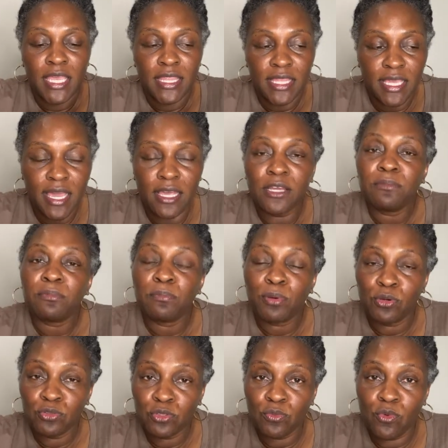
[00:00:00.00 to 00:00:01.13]
Got up and pulled
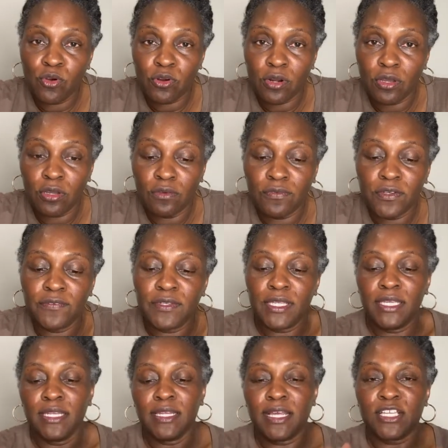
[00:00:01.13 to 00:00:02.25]
the water off of it,
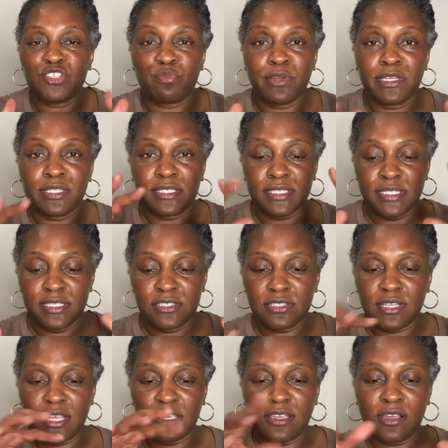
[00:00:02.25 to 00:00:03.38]
and then I spread the seeds just
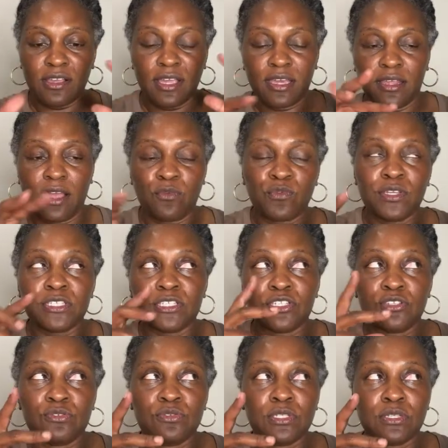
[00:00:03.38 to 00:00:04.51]
like y'all I rinsed
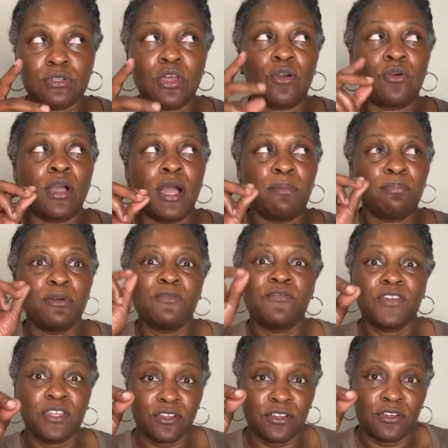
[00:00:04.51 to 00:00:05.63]
it I put
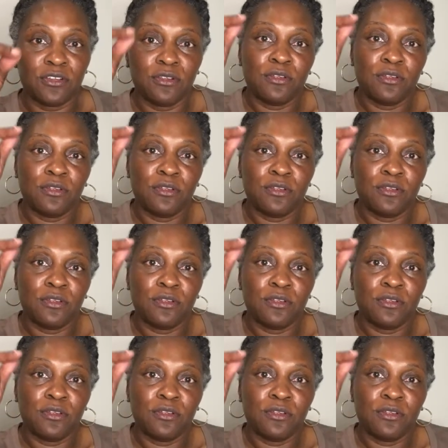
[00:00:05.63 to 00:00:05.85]
vinegar.